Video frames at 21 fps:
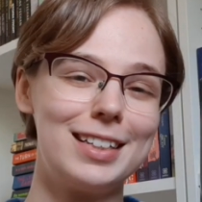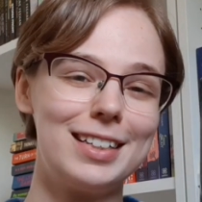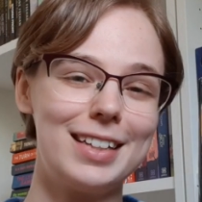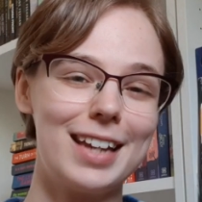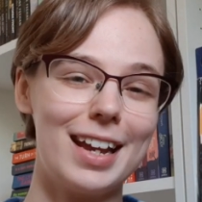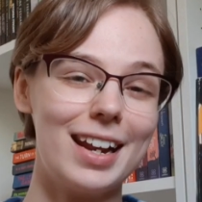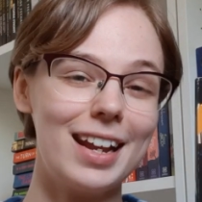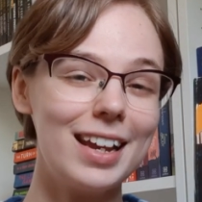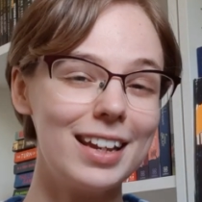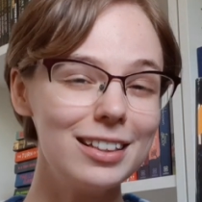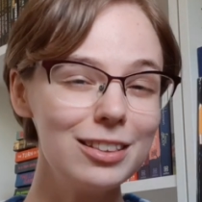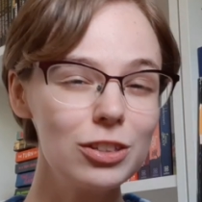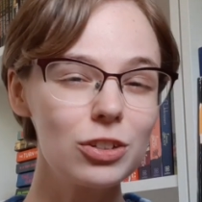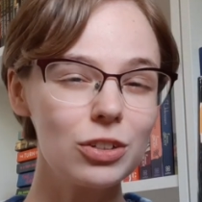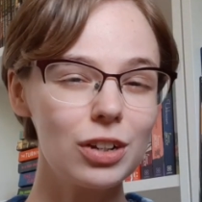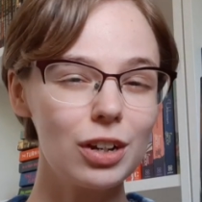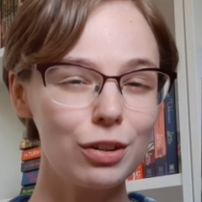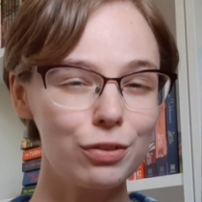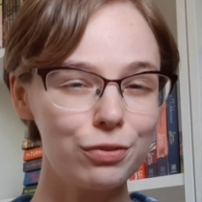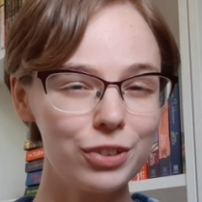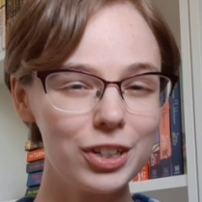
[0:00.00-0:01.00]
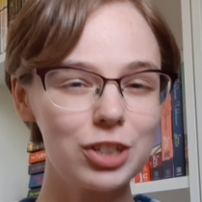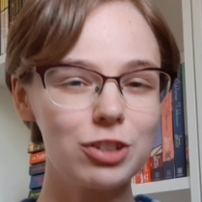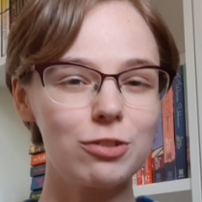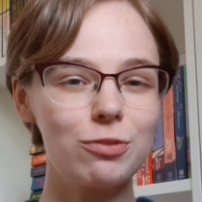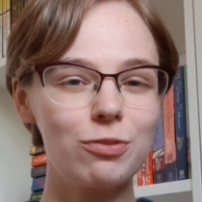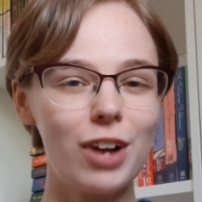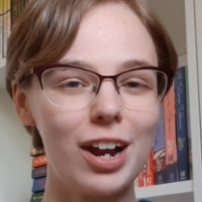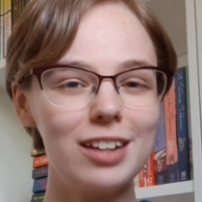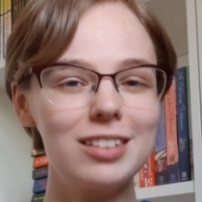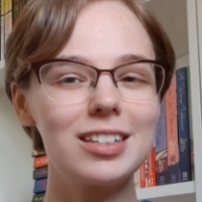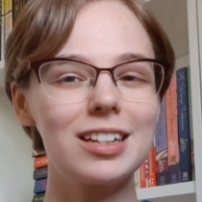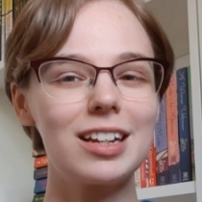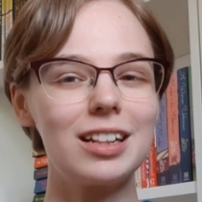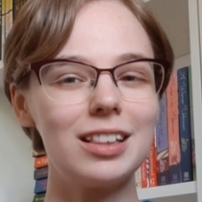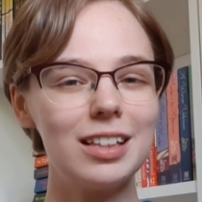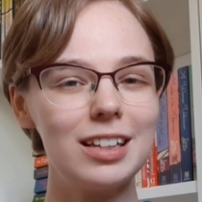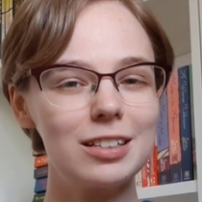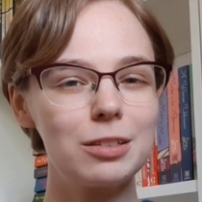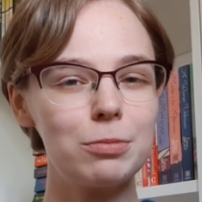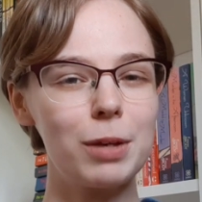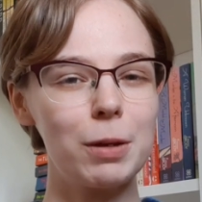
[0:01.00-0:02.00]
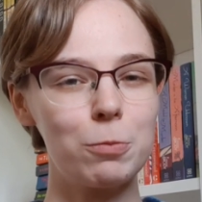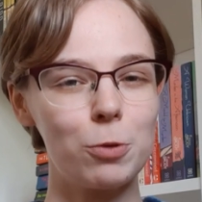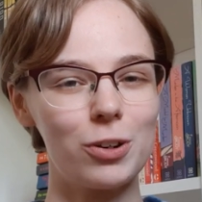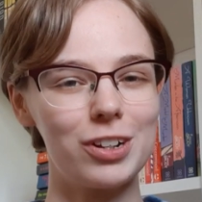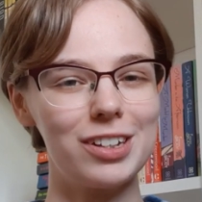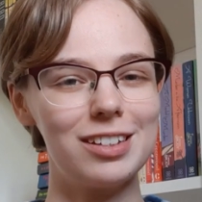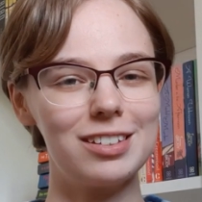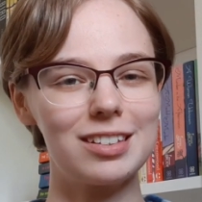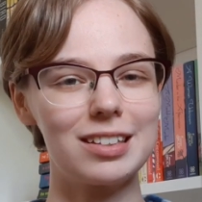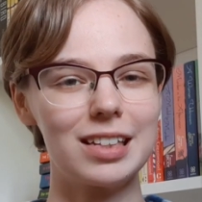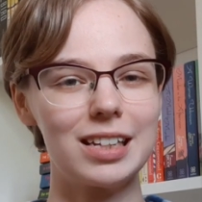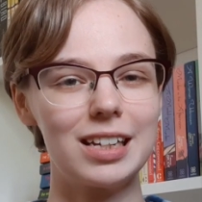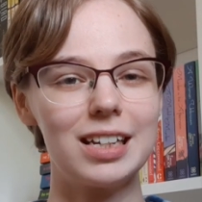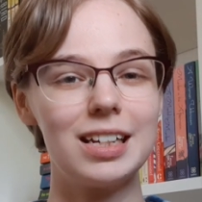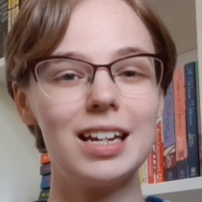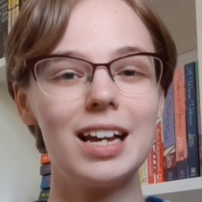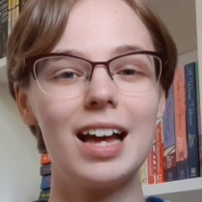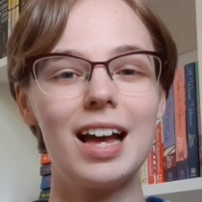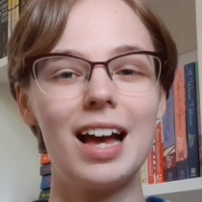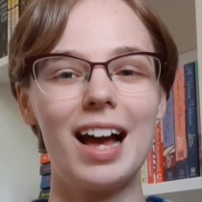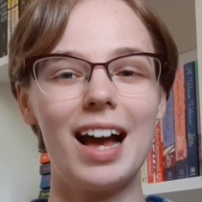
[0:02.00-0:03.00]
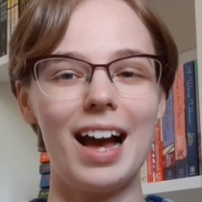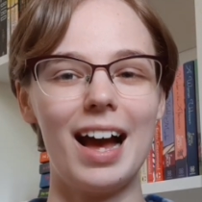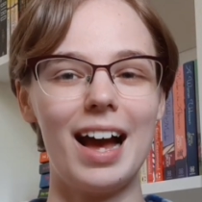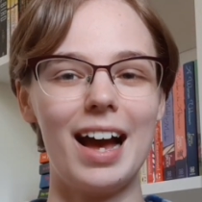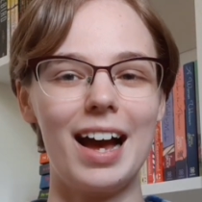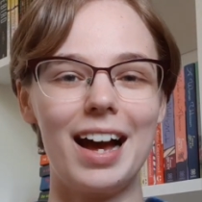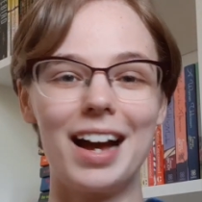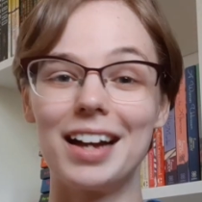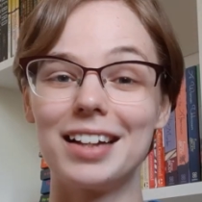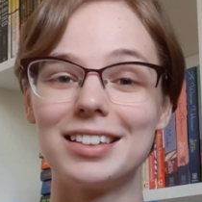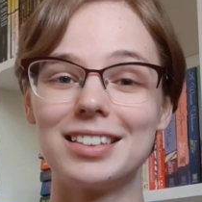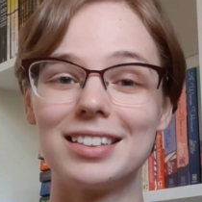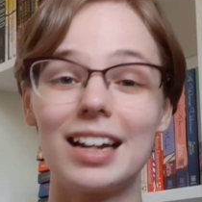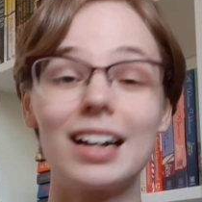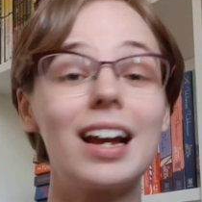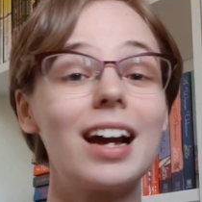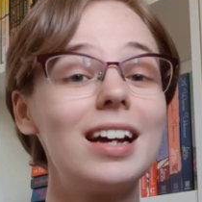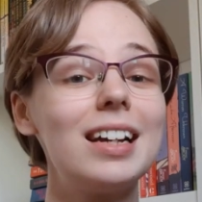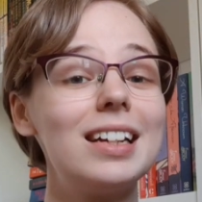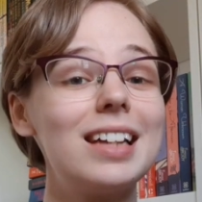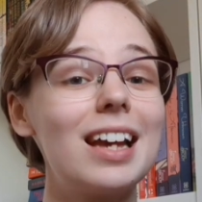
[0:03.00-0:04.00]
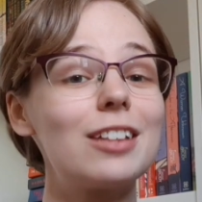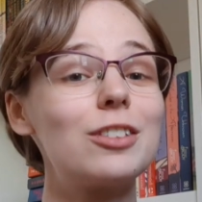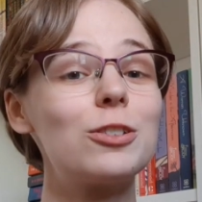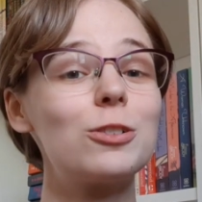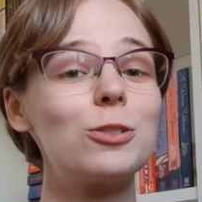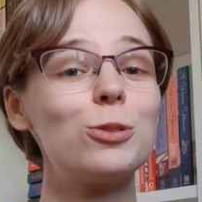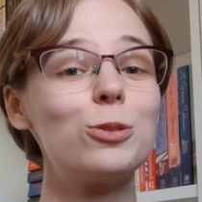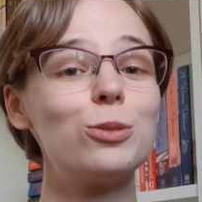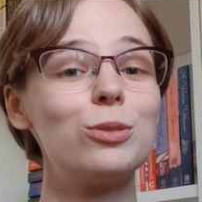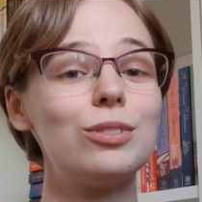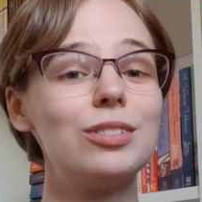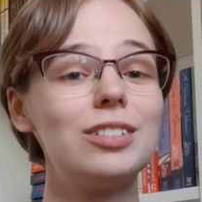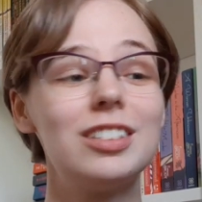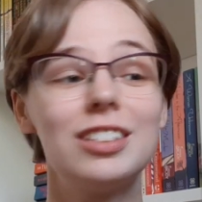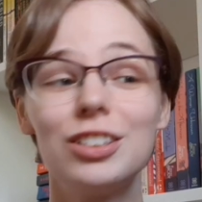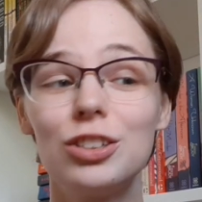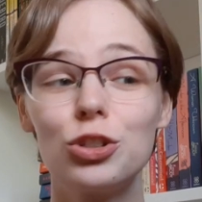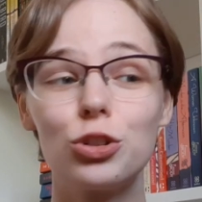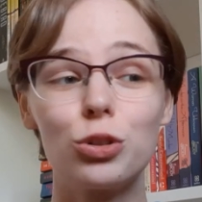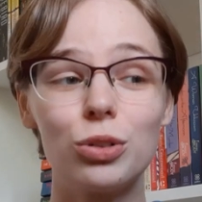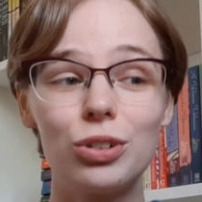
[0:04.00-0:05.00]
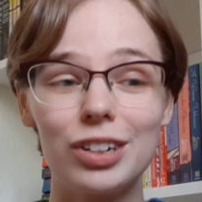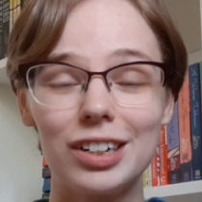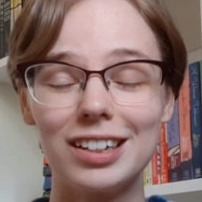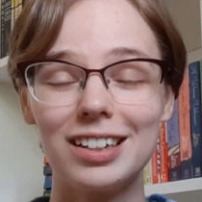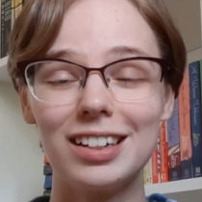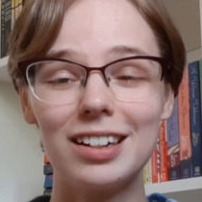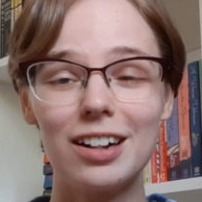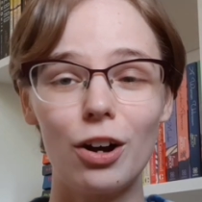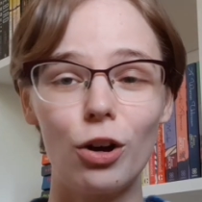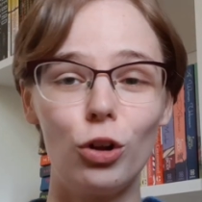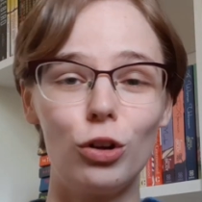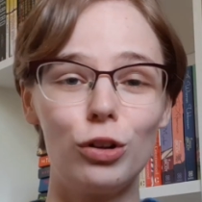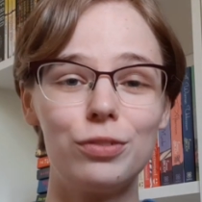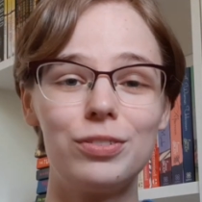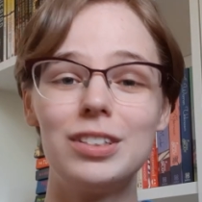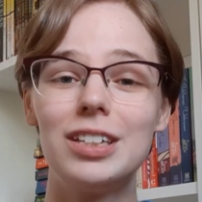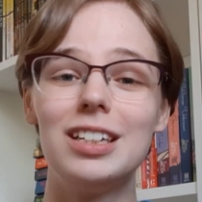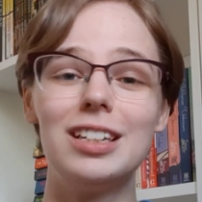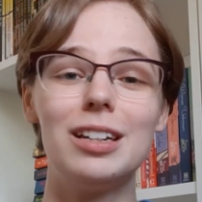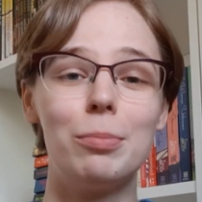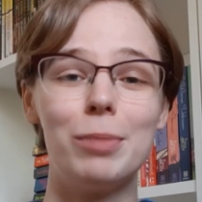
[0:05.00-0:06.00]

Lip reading: get into her fiction writing a little bit more easily, and that I get to enjoy all of the